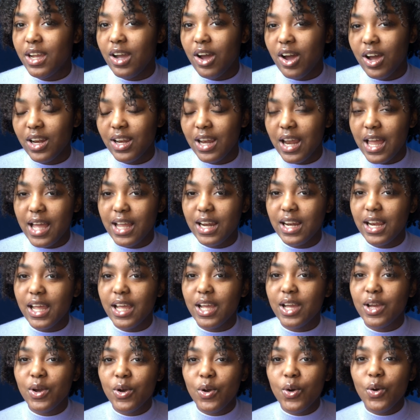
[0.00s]
online
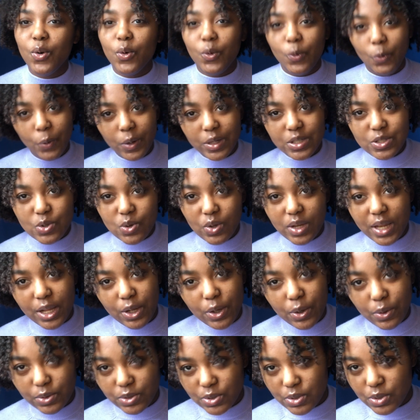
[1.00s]
like what school I
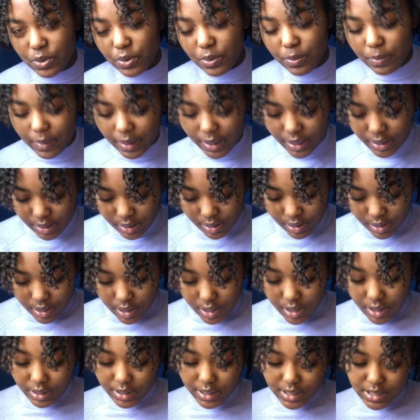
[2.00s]
go to, but
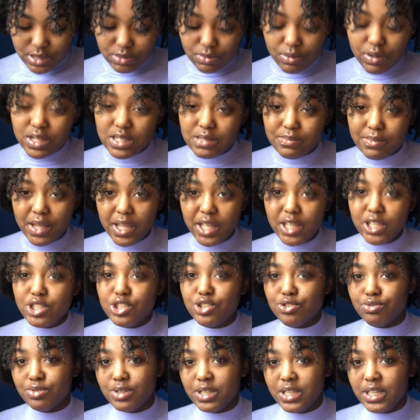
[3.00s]
this was my
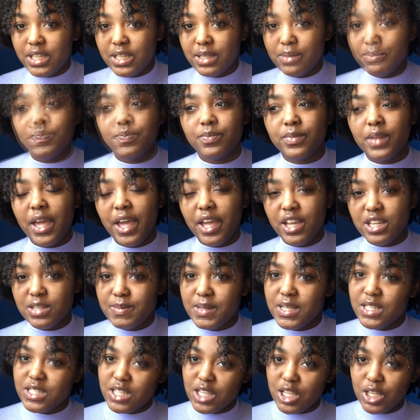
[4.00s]
dream
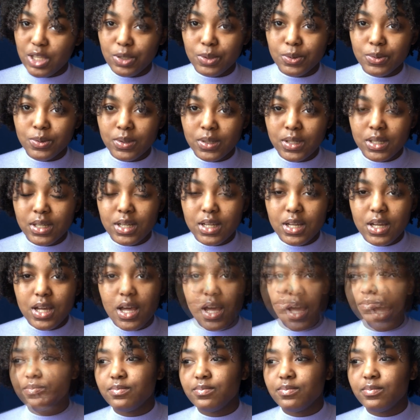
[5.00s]
HBCU.
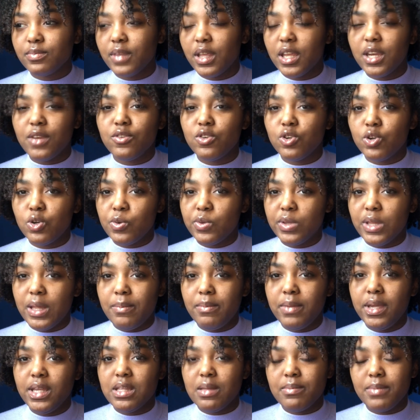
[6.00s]
And if you don't know what that
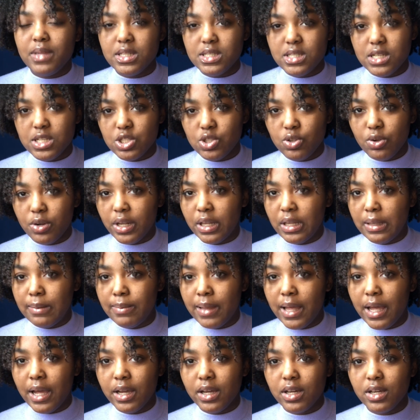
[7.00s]
means Historically
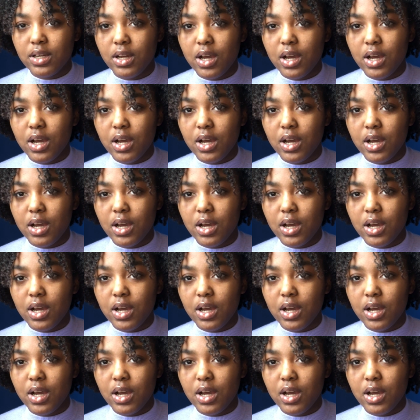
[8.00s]
Black